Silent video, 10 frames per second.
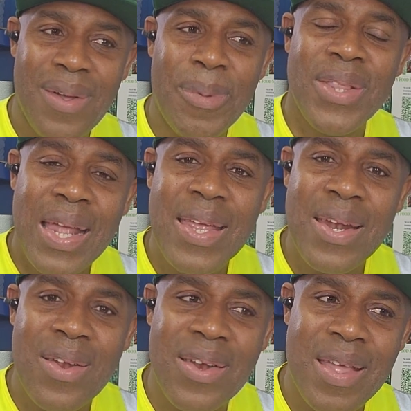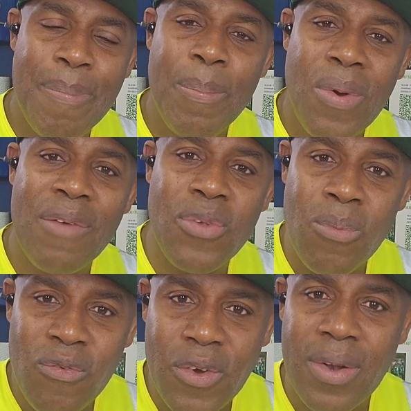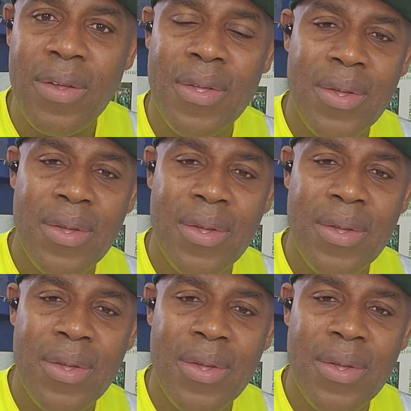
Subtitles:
But at the end of the day, people have to move on.